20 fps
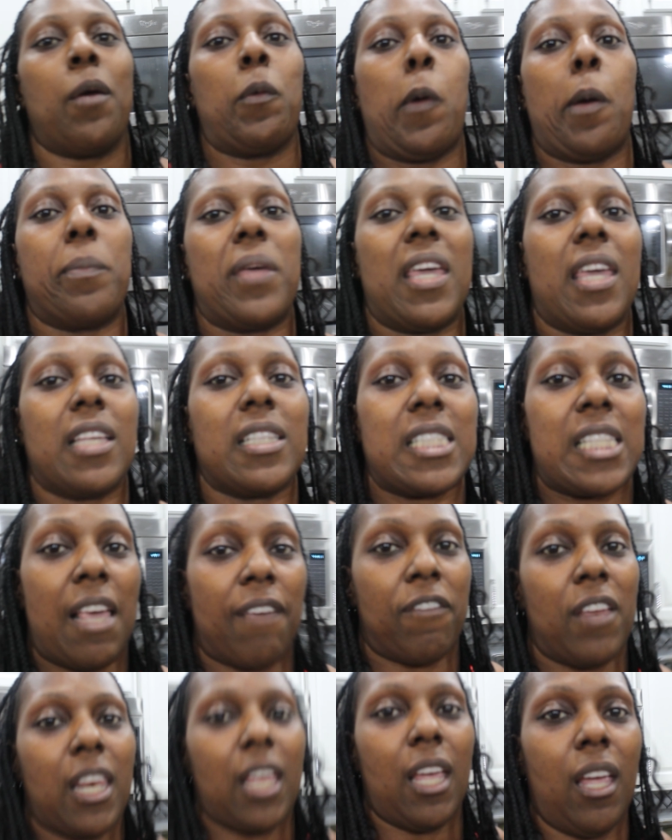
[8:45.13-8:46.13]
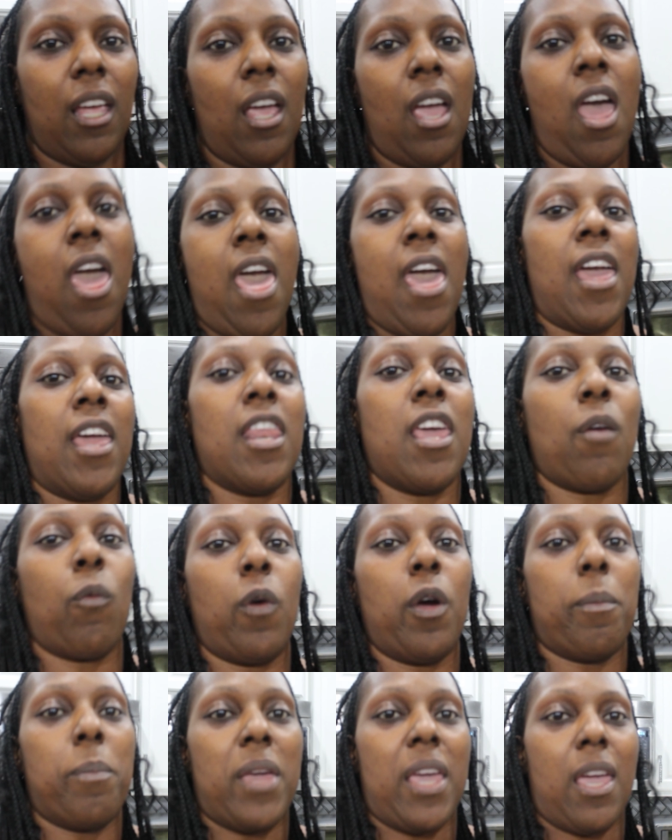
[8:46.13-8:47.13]
it would be Tiffany, and it
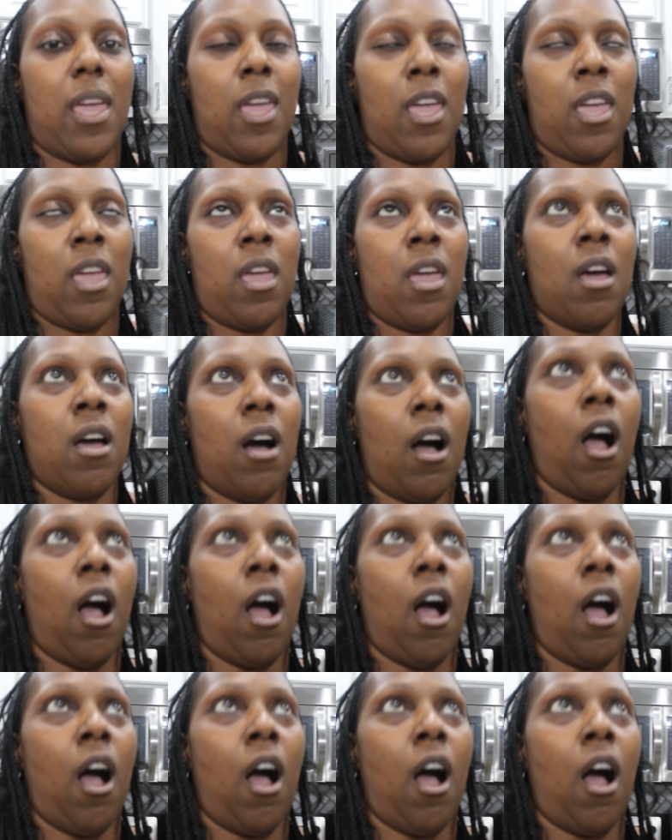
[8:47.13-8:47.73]
would be